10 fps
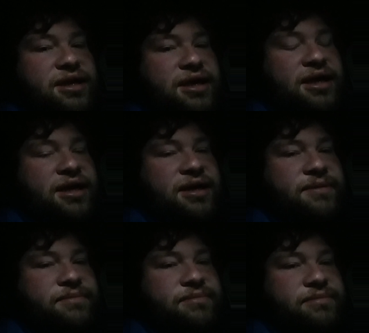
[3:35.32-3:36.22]

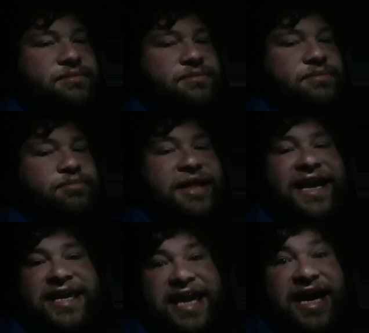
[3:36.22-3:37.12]
Um,
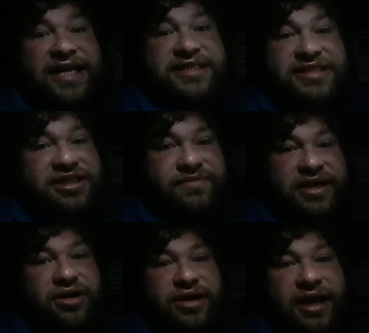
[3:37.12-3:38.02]
black cats to me
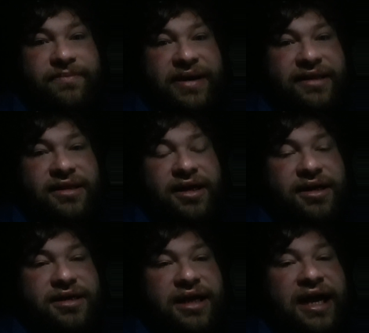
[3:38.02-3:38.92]
are not bad
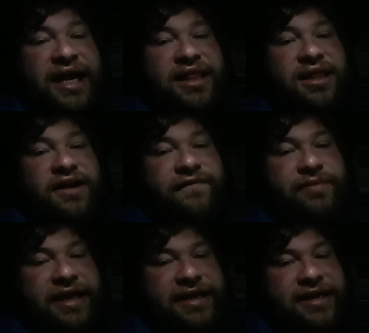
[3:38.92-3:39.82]
luck. I love
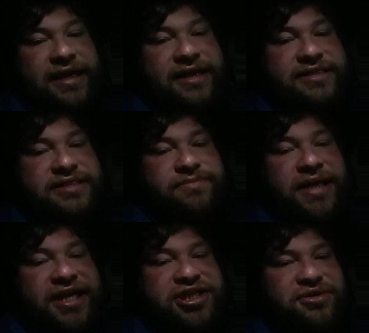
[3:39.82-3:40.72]
black cats.
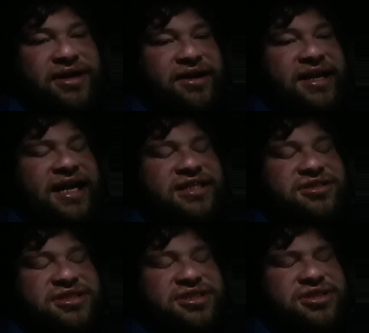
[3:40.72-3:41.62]
Black short hair cats are
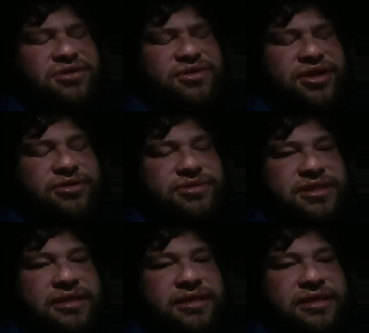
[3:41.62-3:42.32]
so cute.